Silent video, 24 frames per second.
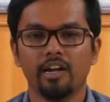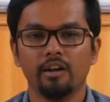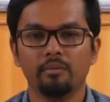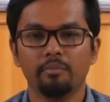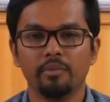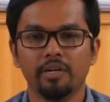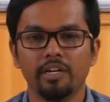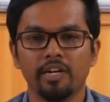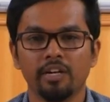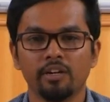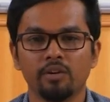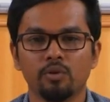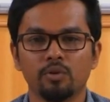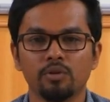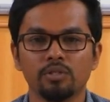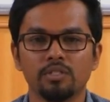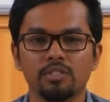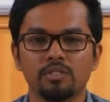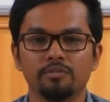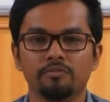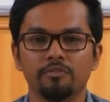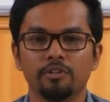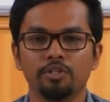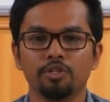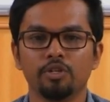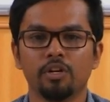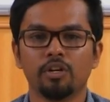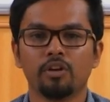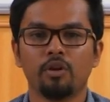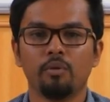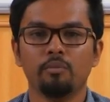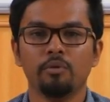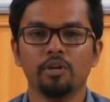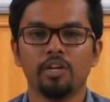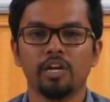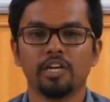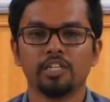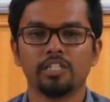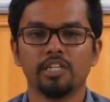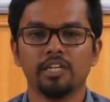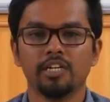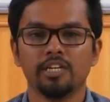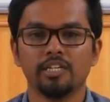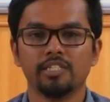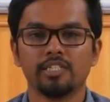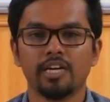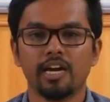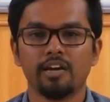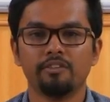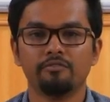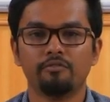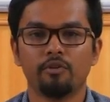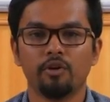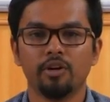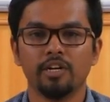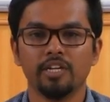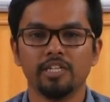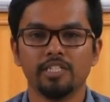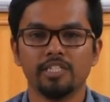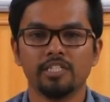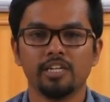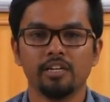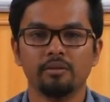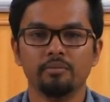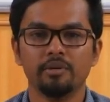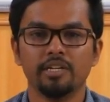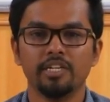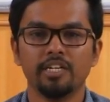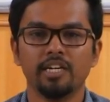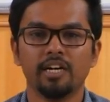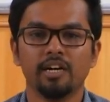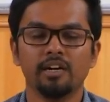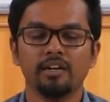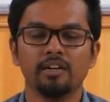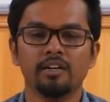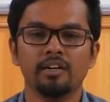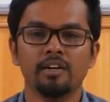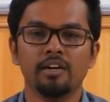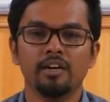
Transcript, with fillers: NPTEL course Visual Communication Design for Digital Media.